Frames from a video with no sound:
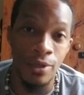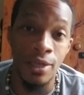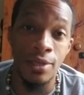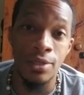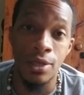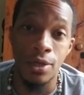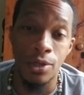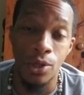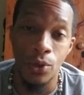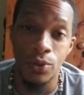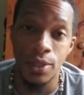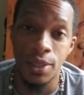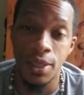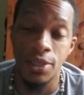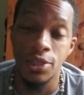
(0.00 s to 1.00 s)
isn't
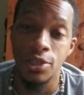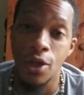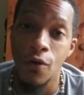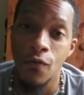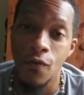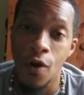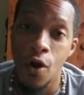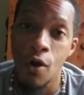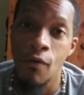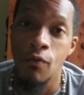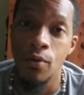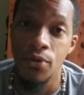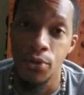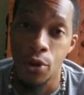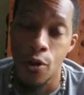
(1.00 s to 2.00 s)
closing itself off
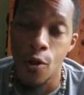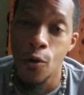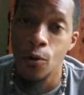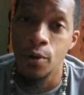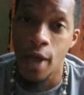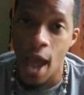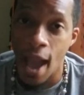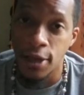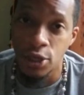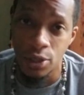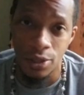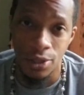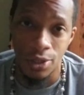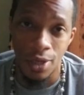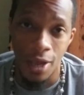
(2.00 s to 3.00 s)
with your own actions.